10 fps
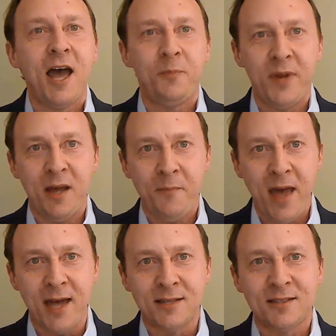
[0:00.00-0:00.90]
At
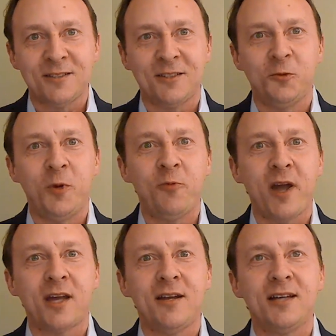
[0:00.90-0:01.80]
BMS, we
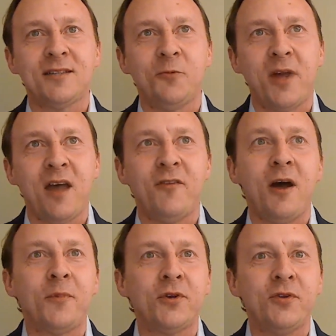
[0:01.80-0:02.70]
recognize that we have an
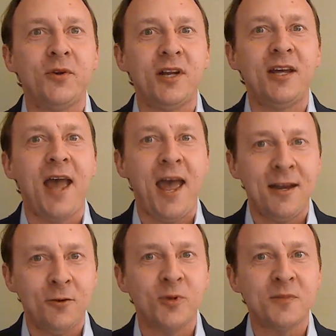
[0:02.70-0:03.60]
opportunity
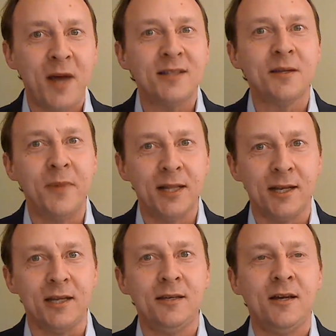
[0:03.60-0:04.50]
and a
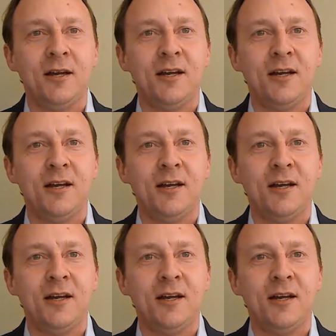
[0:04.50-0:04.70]
responsibility